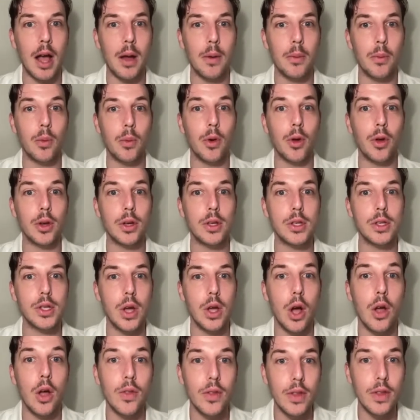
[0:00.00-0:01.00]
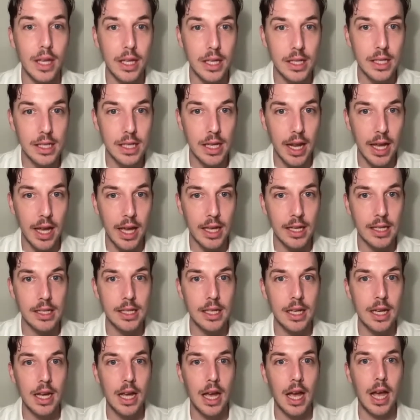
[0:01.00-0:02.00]
works on the internet.
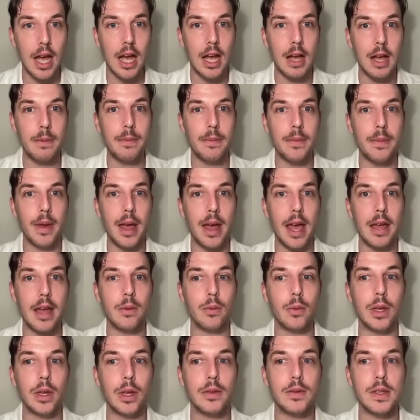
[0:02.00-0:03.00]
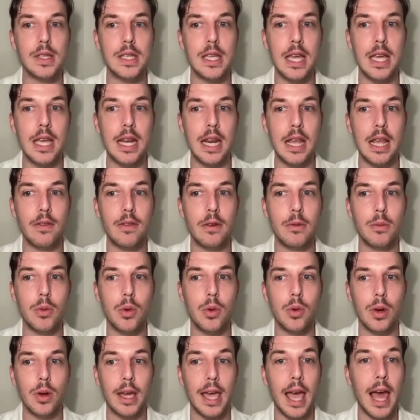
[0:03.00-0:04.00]
And we have seen even
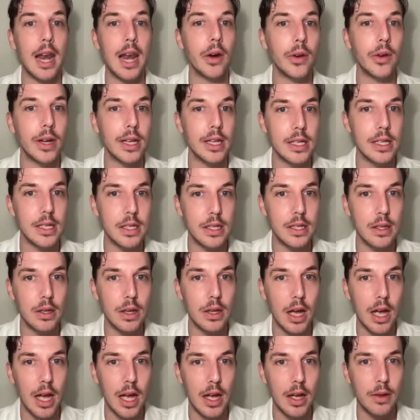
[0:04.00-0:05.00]
more galleries